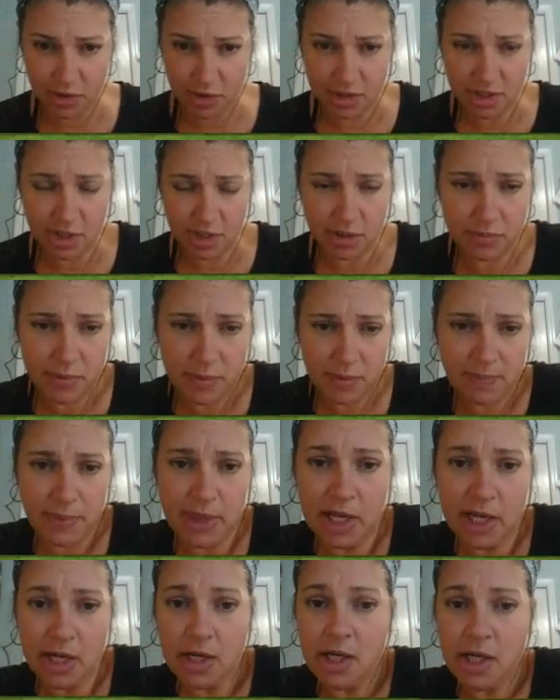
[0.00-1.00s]
your Achieve.
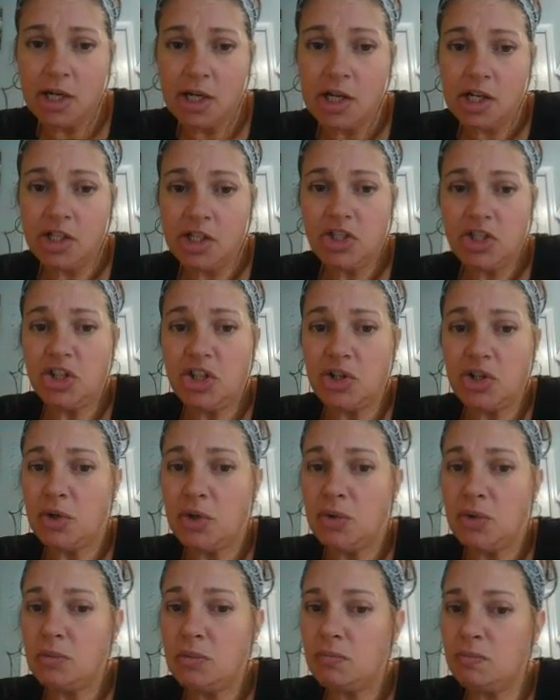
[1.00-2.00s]

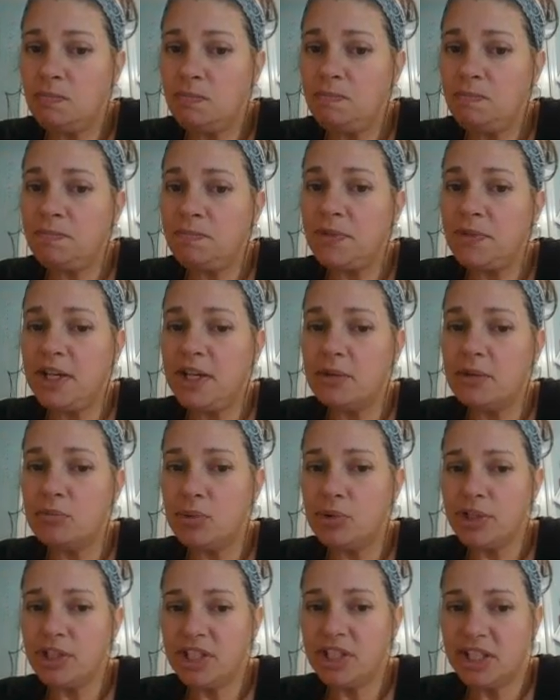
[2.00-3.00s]
So the
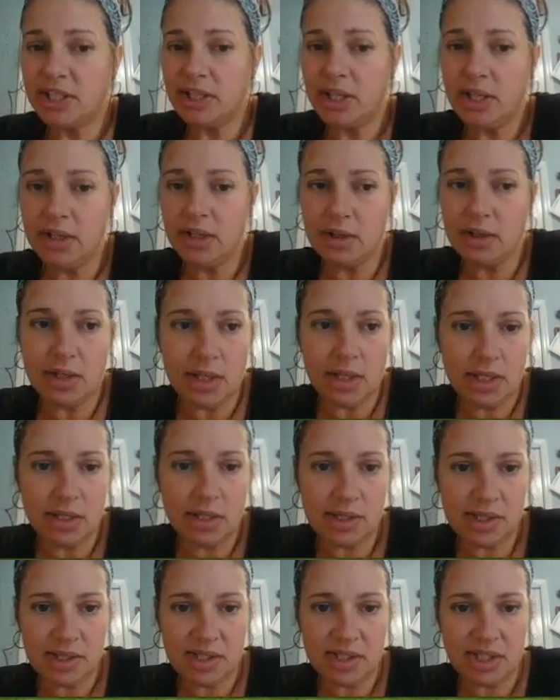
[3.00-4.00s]
important thing here
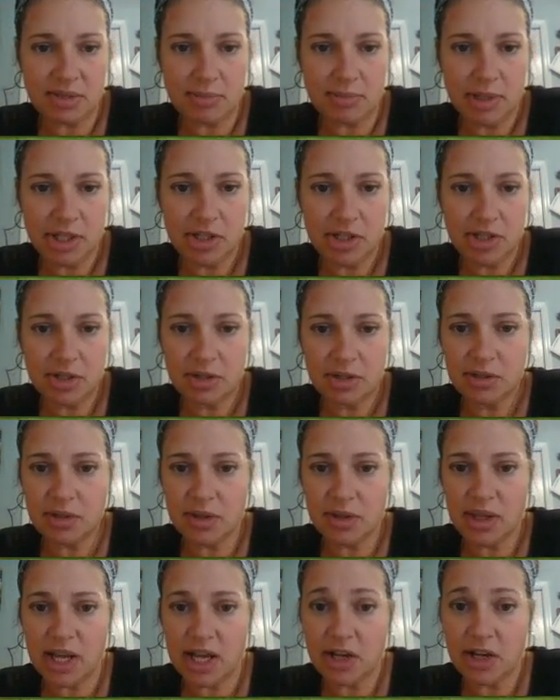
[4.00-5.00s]
is to make sure
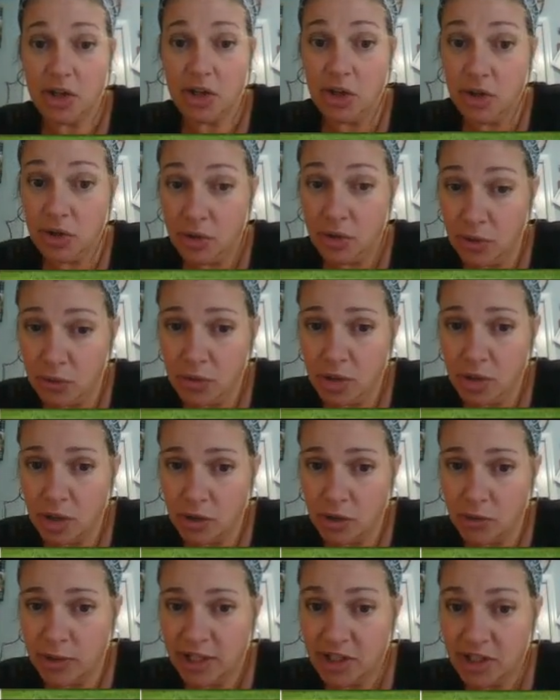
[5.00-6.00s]
that you
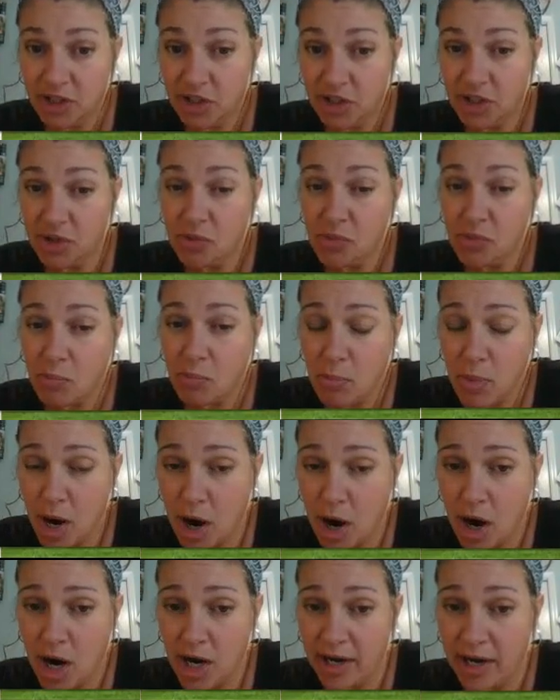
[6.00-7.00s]
go into
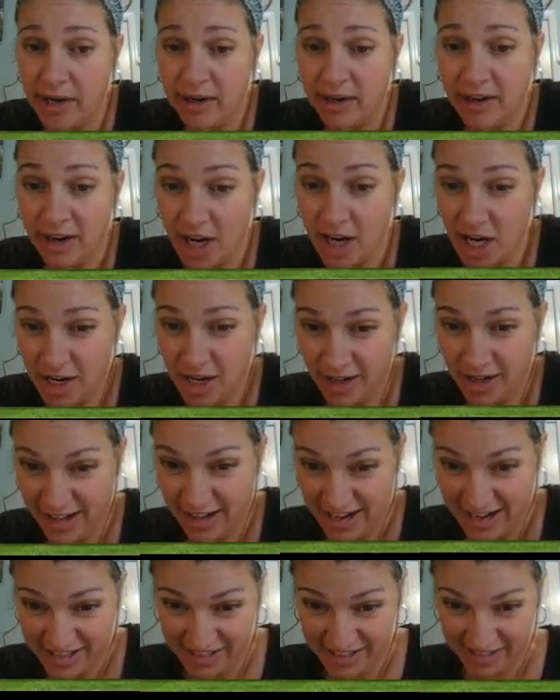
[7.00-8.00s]
my
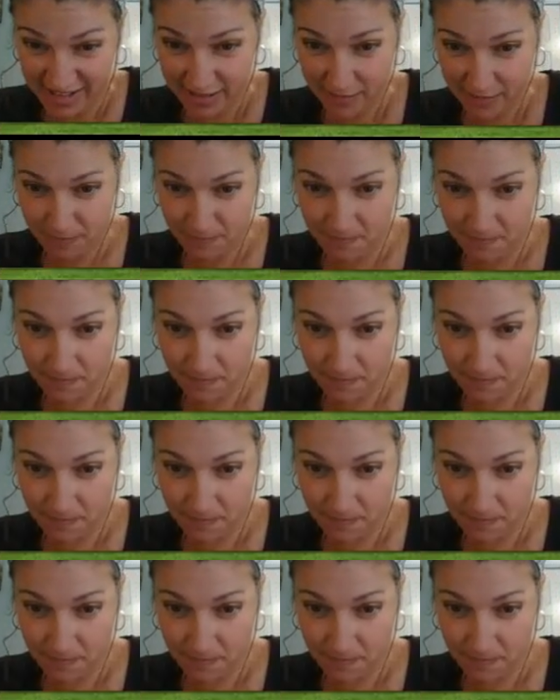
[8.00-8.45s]
class.